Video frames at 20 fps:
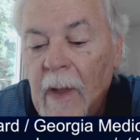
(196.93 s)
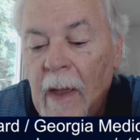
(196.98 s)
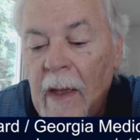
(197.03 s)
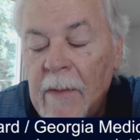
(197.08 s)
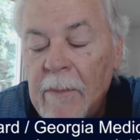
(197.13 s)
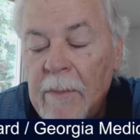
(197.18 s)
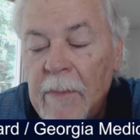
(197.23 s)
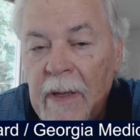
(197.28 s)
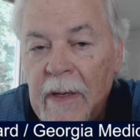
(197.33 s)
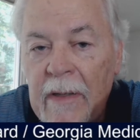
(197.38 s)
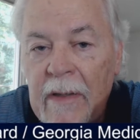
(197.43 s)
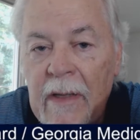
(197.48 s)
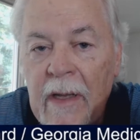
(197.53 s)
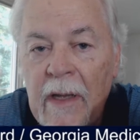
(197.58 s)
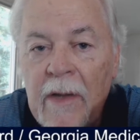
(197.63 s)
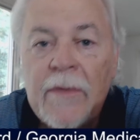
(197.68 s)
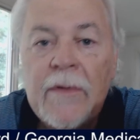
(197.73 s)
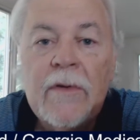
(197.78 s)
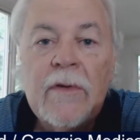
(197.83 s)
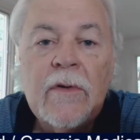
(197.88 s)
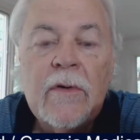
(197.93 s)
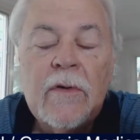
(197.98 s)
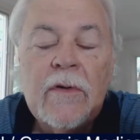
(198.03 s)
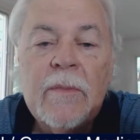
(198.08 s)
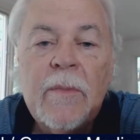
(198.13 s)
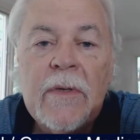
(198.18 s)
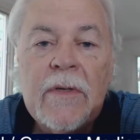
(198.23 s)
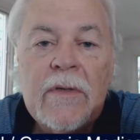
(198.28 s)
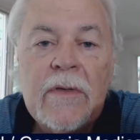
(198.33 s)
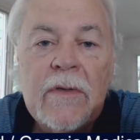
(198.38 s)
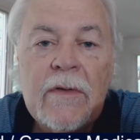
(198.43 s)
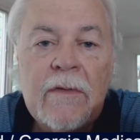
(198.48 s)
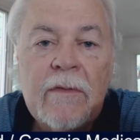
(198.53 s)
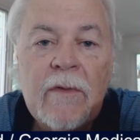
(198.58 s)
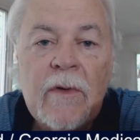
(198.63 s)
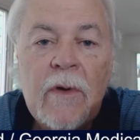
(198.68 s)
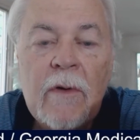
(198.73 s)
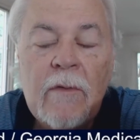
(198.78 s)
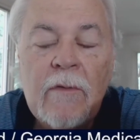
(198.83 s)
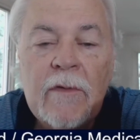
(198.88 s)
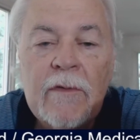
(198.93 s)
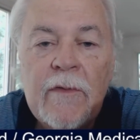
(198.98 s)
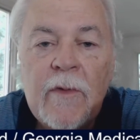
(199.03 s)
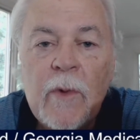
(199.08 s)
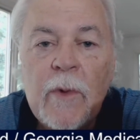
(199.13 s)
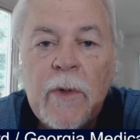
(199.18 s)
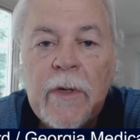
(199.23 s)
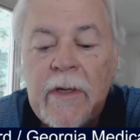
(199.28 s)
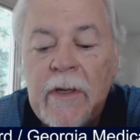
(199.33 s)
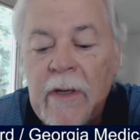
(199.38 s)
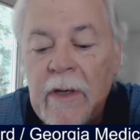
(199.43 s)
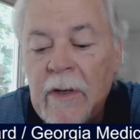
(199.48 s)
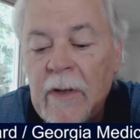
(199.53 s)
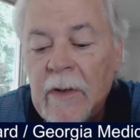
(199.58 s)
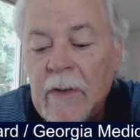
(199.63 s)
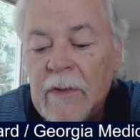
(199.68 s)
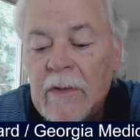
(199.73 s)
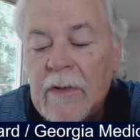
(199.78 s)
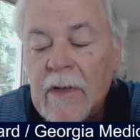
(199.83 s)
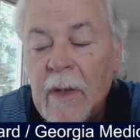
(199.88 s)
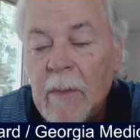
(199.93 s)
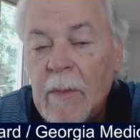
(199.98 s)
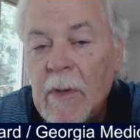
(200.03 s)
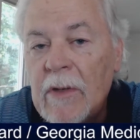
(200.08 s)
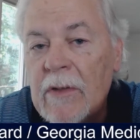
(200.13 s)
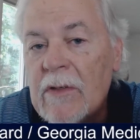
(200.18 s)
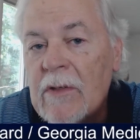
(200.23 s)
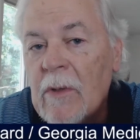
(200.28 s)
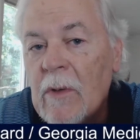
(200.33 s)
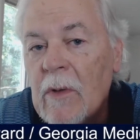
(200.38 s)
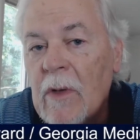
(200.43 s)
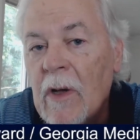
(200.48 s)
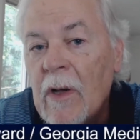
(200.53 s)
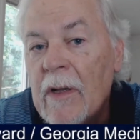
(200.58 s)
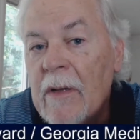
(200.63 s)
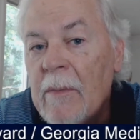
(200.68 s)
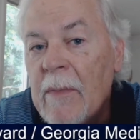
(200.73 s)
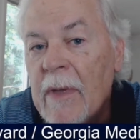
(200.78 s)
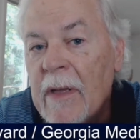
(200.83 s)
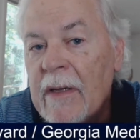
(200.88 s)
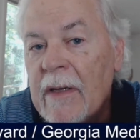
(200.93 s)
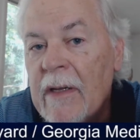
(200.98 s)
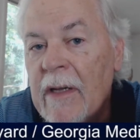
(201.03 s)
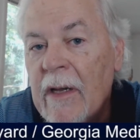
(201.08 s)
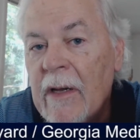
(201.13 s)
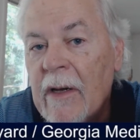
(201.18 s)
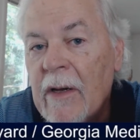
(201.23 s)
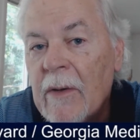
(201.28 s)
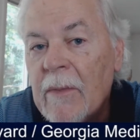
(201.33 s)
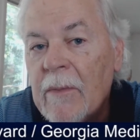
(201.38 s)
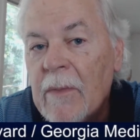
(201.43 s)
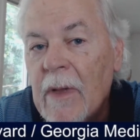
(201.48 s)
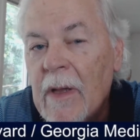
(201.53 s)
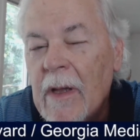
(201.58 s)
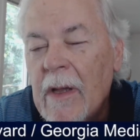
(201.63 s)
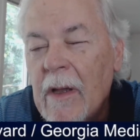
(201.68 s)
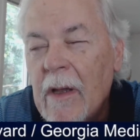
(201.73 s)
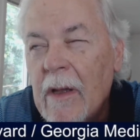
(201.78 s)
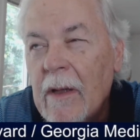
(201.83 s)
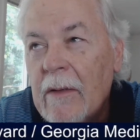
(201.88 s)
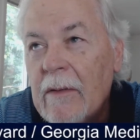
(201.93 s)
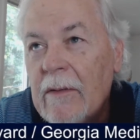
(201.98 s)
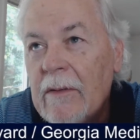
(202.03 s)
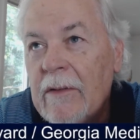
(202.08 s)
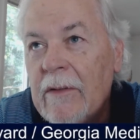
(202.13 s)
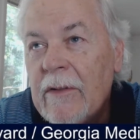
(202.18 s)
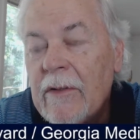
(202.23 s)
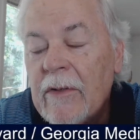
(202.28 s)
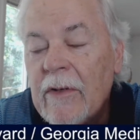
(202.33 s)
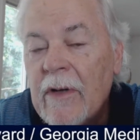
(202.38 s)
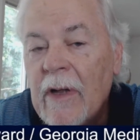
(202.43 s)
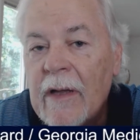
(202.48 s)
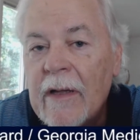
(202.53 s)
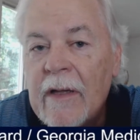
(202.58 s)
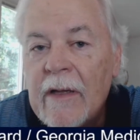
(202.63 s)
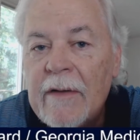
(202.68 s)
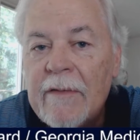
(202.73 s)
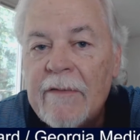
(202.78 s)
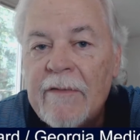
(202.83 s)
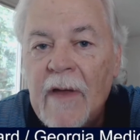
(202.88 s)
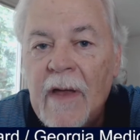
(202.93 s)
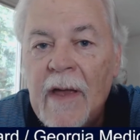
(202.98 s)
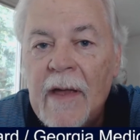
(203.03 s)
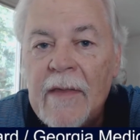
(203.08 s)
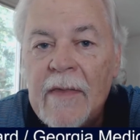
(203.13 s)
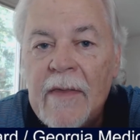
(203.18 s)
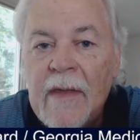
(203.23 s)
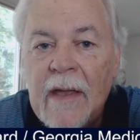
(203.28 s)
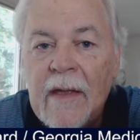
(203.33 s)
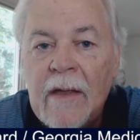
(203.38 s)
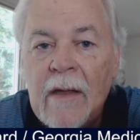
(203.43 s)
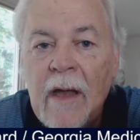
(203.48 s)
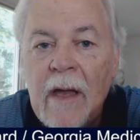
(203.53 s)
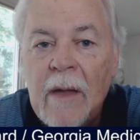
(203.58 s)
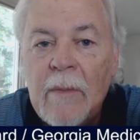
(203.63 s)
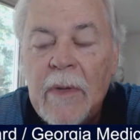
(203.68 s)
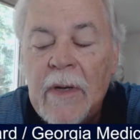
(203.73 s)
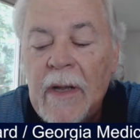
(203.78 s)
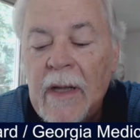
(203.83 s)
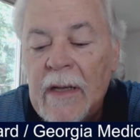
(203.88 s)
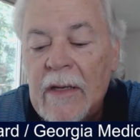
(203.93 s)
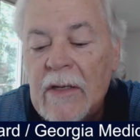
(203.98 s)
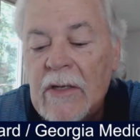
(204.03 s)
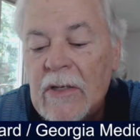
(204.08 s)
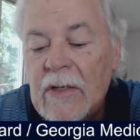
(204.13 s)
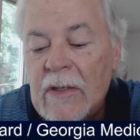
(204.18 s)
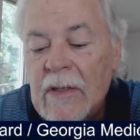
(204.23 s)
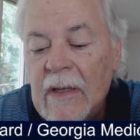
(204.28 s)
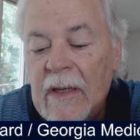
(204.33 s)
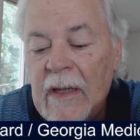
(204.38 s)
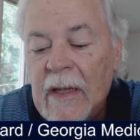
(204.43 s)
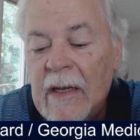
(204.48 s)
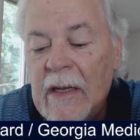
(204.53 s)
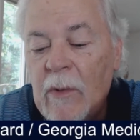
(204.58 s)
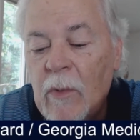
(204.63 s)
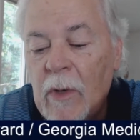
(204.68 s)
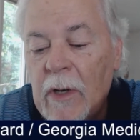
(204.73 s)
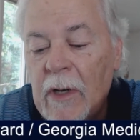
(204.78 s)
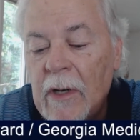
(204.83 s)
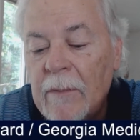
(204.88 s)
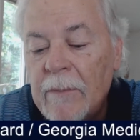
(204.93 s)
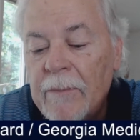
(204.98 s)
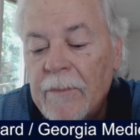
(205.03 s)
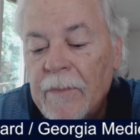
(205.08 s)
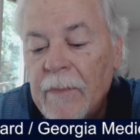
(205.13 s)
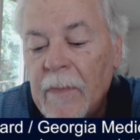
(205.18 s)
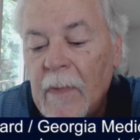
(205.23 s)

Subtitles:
I've been in the health insurance business for over 40 years. I'm also on Medicare. You're not going to find that combination anywhere.